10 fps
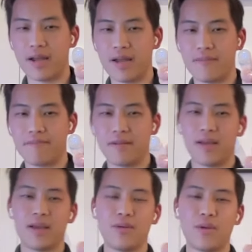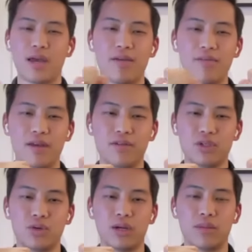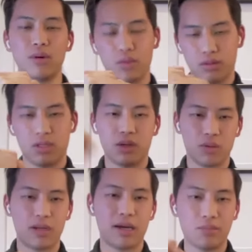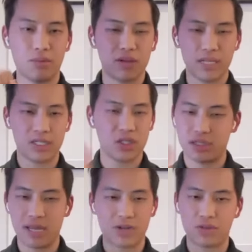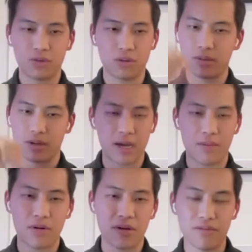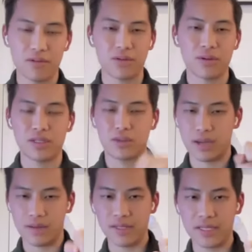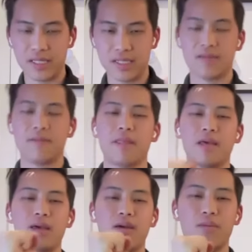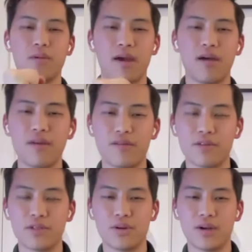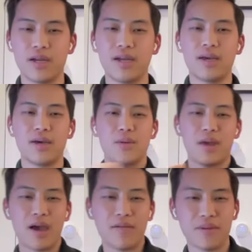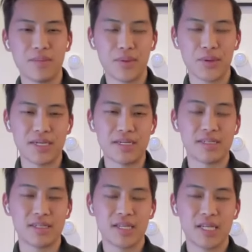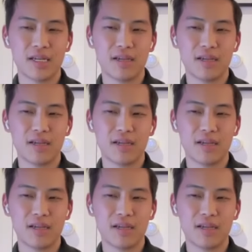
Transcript: right, we have the inventory, but we're gonna add more. That's just natural growth. We're gonna add more inventory. So we have the leads, we have the inventory, we have the employees,